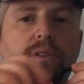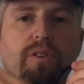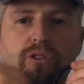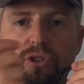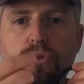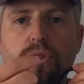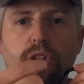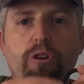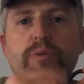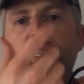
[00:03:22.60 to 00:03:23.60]
do the
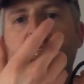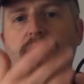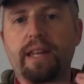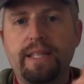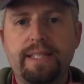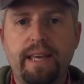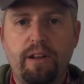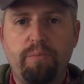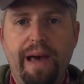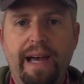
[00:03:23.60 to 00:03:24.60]
loops and then let it settle
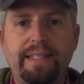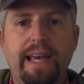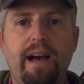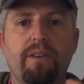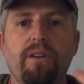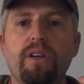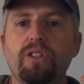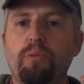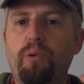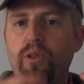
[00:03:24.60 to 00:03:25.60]
back down. So
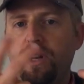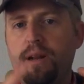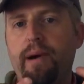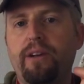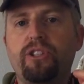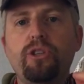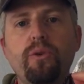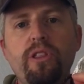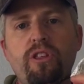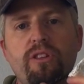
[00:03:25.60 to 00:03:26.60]
pulling it about 2
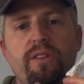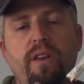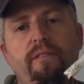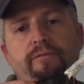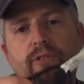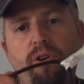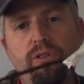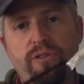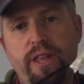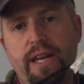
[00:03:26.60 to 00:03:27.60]
inches further
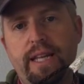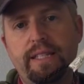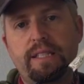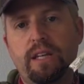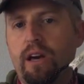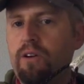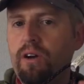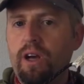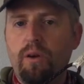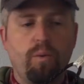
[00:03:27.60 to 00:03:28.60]
than it needs to go
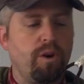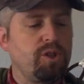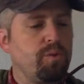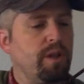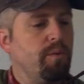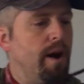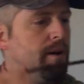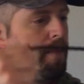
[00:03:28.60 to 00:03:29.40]
works really well.